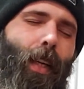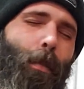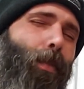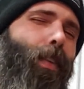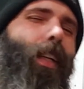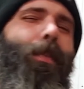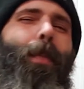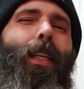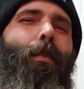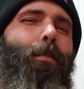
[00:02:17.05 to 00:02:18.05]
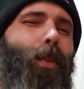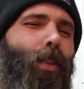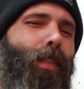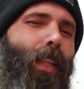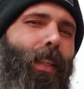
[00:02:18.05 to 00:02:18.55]
Harbor Freight's been
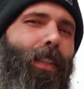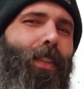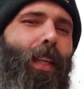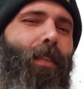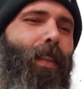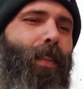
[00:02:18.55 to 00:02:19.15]
improving their stuff,